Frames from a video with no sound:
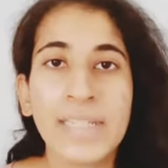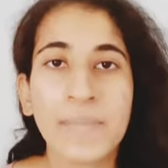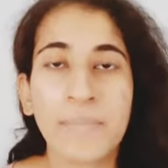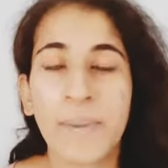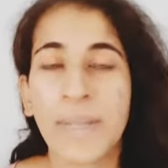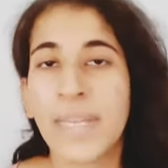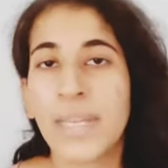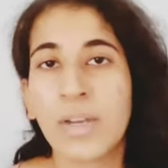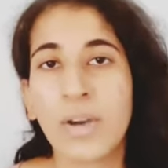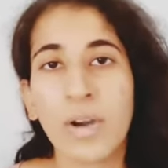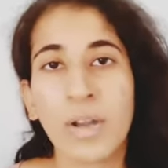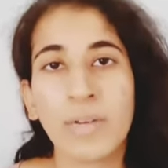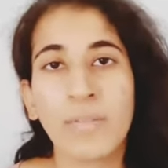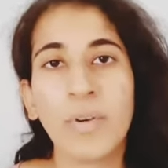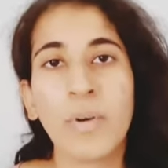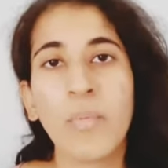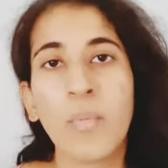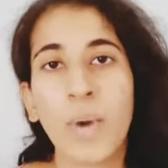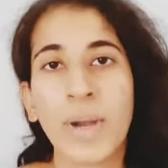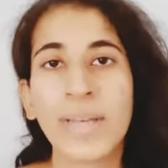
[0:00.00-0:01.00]
depending
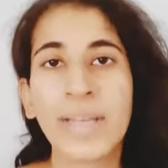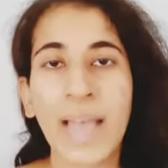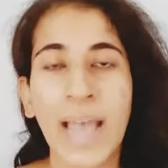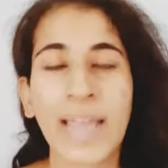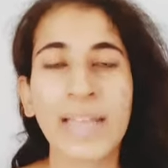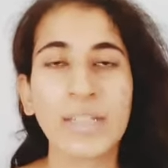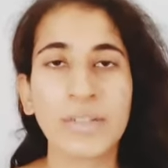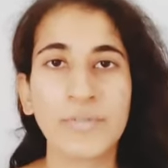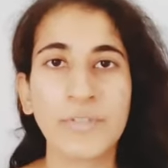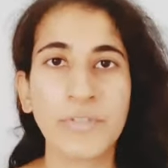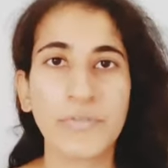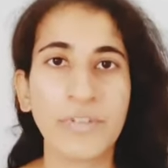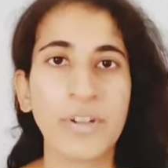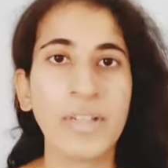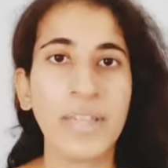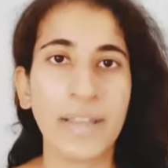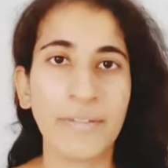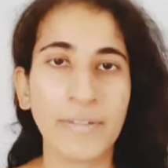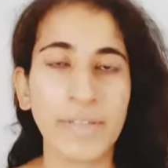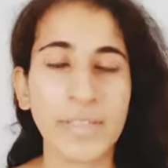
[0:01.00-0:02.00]
on what kind of
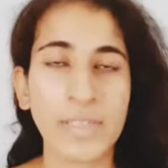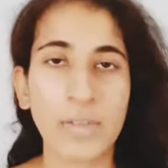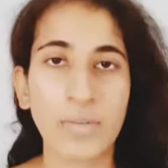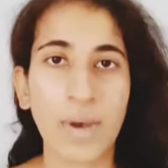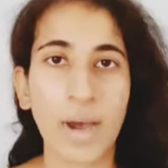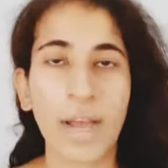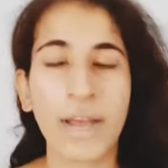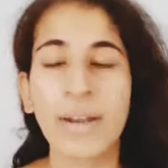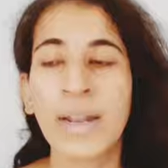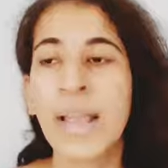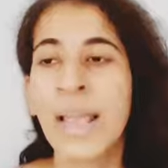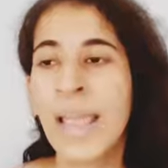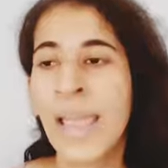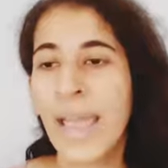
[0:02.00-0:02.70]
different levels you are.